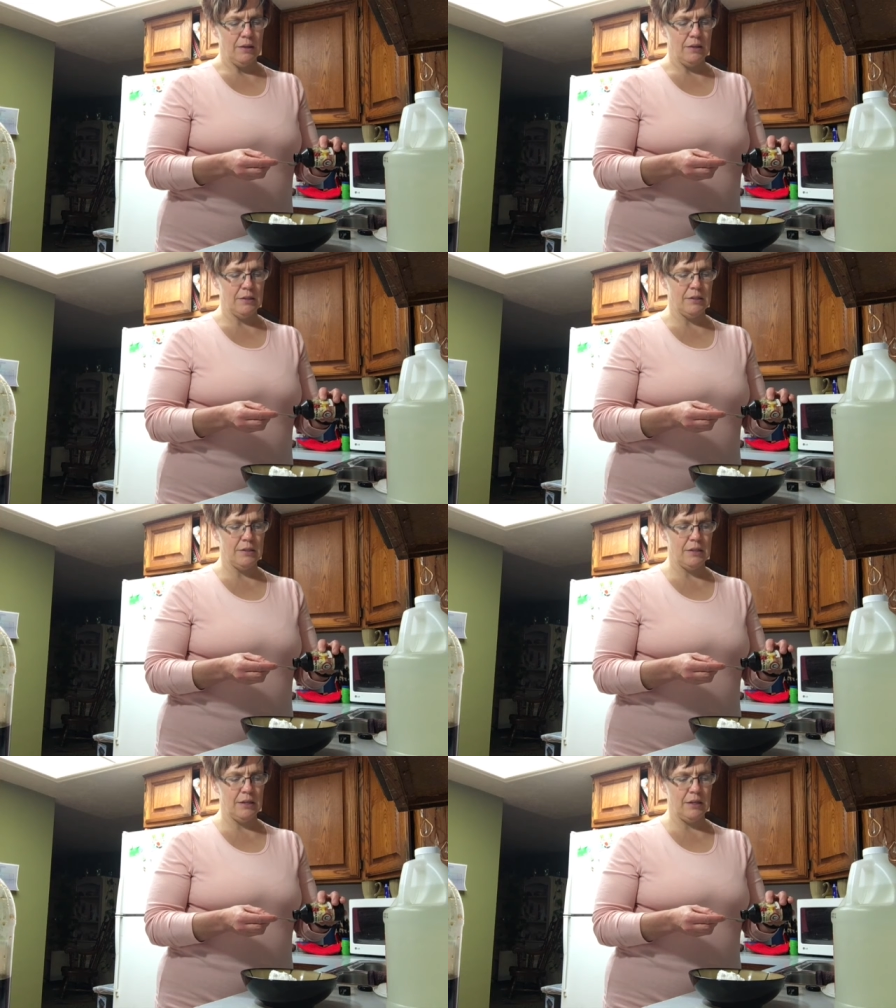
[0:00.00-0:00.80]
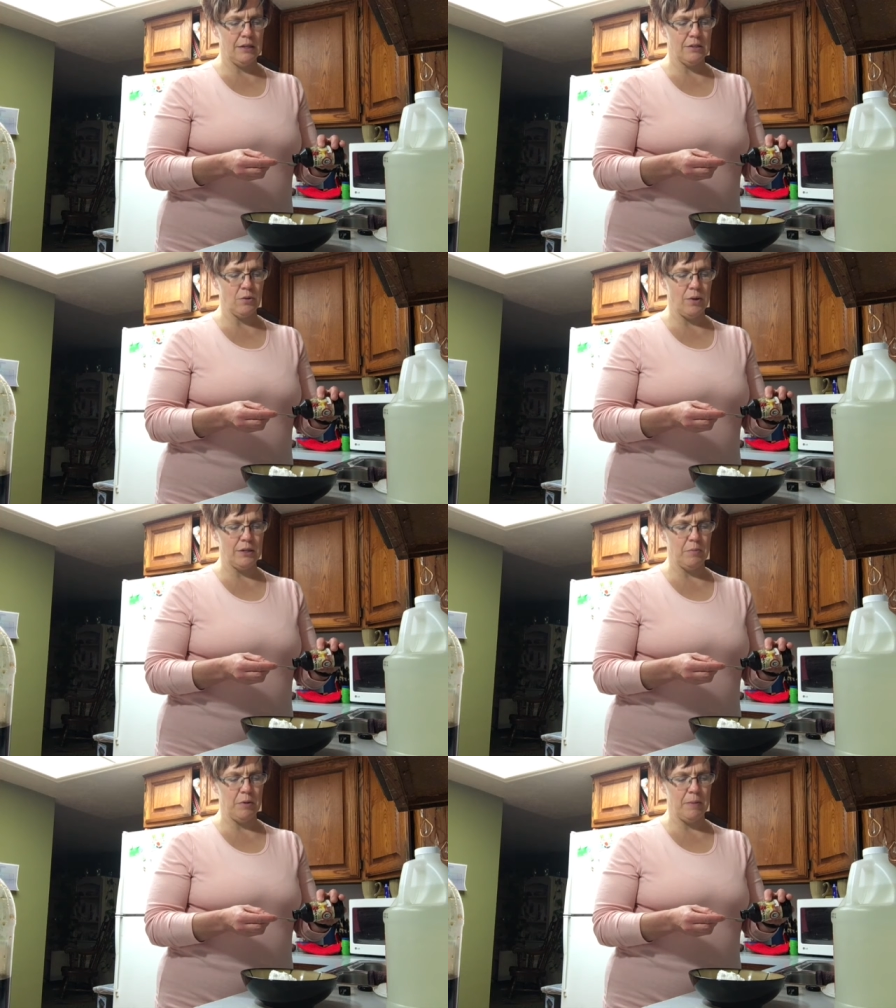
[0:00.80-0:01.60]
This is going
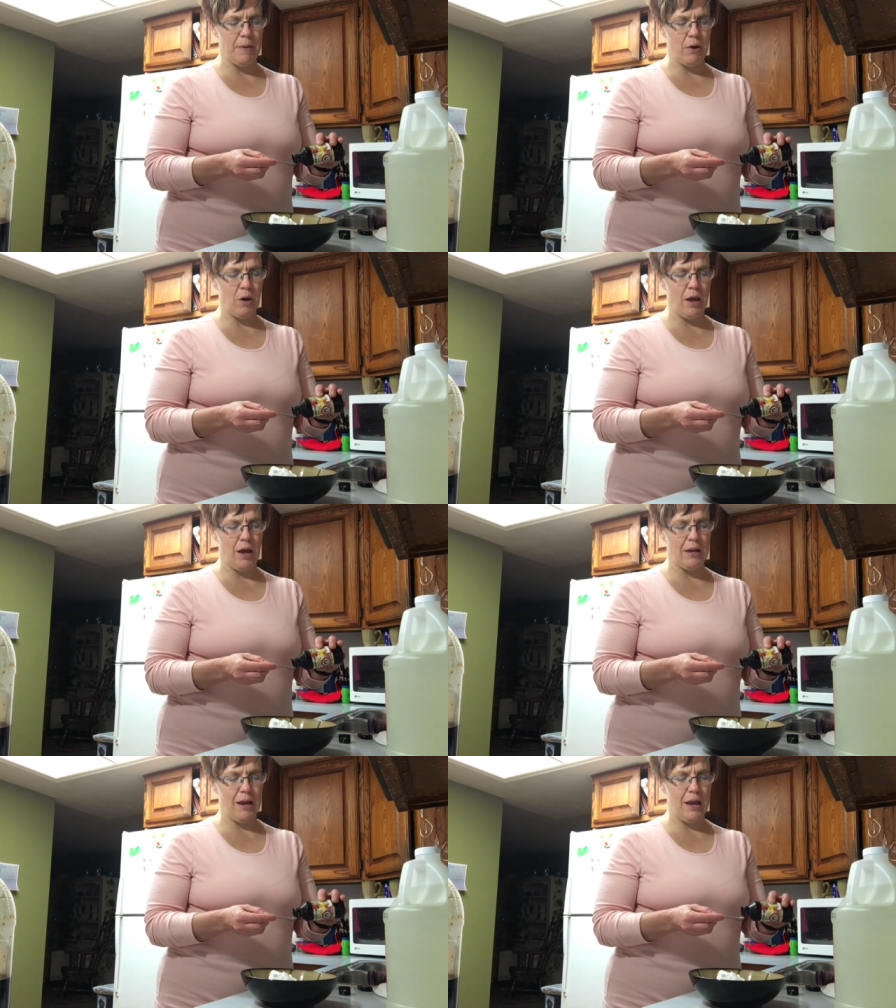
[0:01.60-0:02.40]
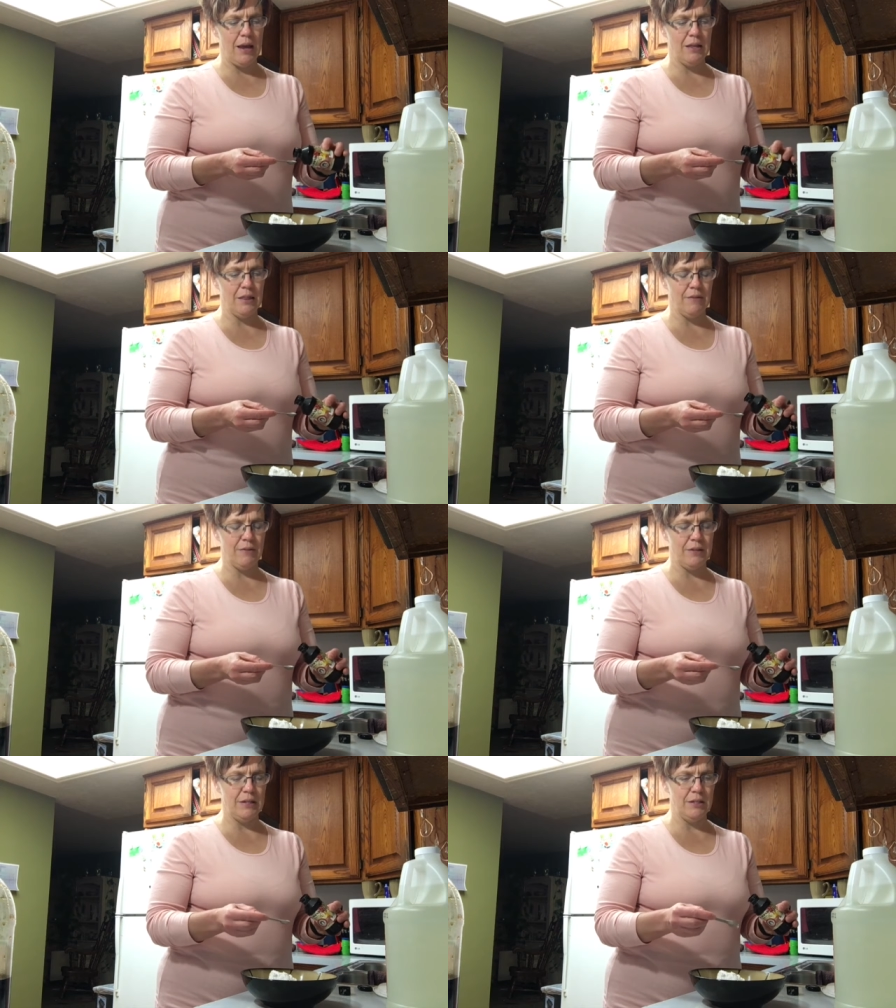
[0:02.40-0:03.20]
to be about 1/8 of a
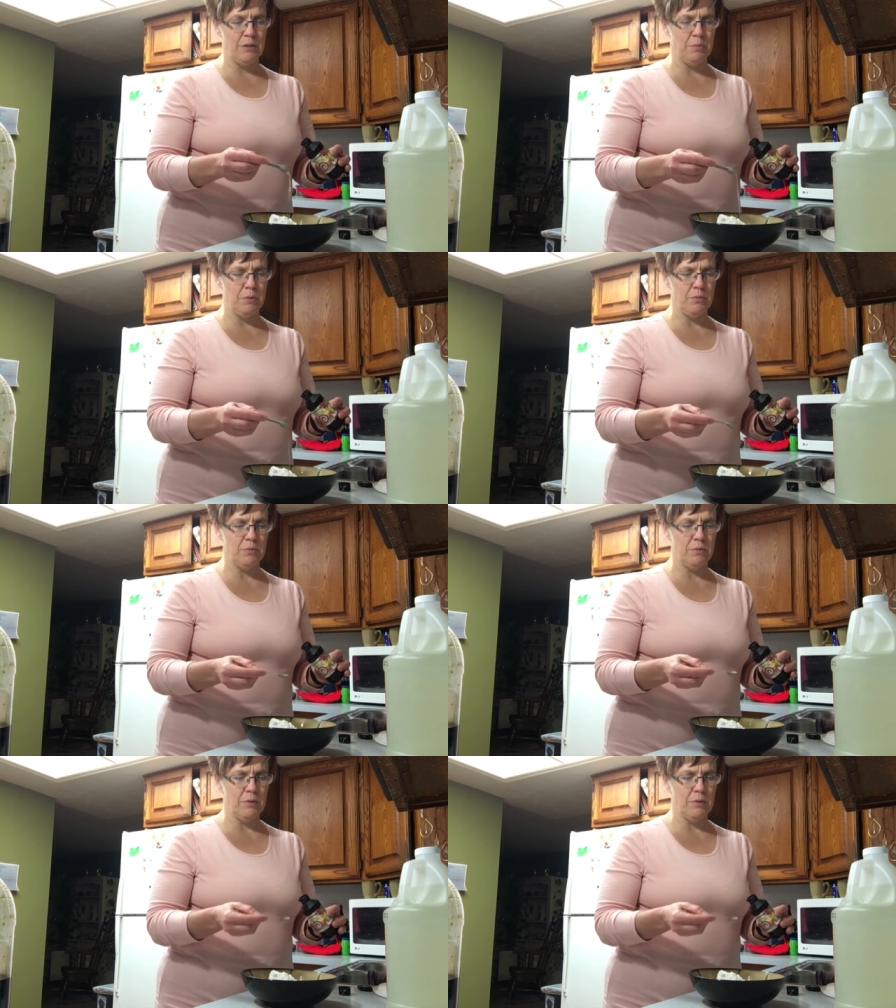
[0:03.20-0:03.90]
teaspoon.